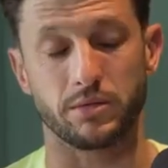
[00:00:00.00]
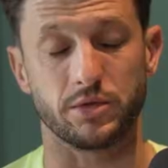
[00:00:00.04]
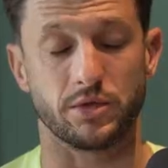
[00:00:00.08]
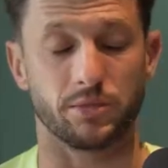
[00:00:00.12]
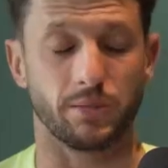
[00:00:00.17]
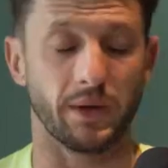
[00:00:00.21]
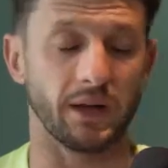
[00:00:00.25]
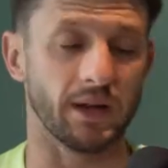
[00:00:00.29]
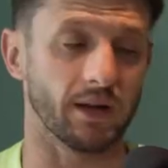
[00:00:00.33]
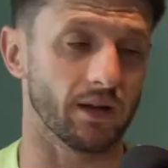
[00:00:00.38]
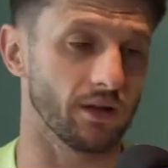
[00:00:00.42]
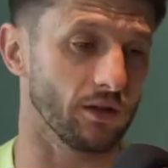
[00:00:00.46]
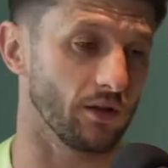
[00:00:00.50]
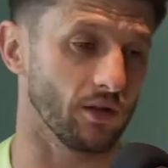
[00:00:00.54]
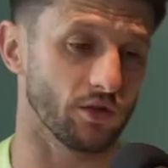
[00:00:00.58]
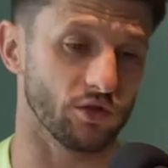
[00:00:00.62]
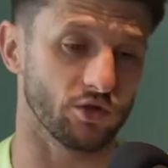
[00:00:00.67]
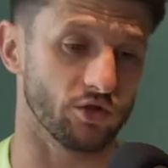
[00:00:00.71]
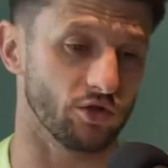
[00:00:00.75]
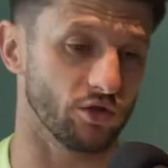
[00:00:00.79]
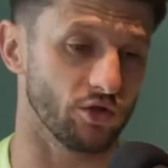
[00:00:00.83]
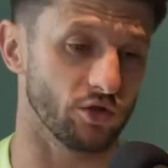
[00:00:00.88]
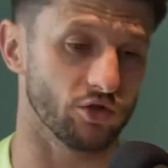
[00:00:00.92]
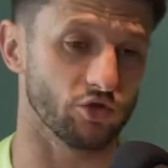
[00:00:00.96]
speaking to
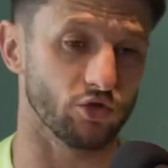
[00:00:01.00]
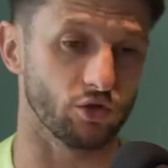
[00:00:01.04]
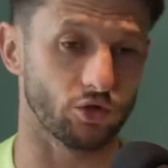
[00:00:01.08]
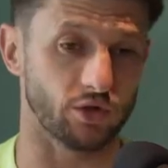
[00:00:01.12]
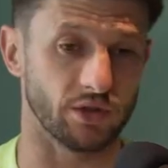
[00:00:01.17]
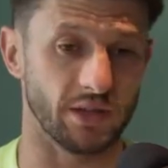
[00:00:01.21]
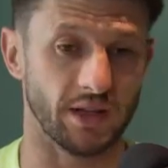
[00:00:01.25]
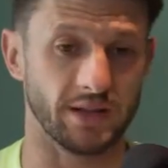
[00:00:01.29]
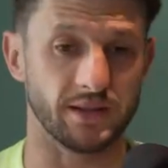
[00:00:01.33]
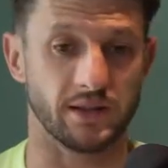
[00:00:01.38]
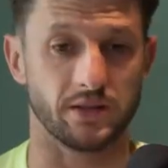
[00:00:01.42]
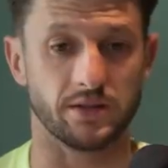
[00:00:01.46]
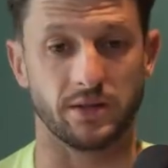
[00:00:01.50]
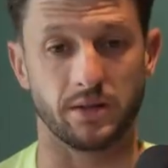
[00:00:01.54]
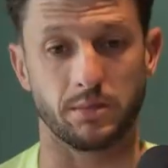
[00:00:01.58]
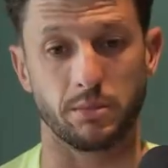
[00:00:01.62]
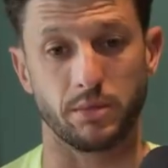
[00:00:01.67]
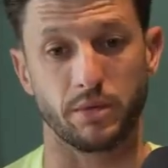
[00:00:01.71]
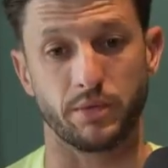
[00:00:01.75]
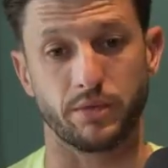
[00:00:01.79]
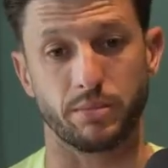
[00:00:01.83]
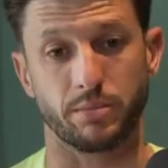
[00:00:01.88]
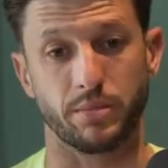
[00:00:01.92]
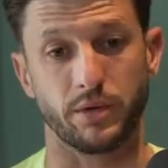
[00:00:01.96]
Jordan
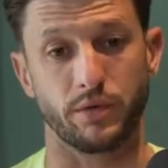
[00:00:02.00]
Henderson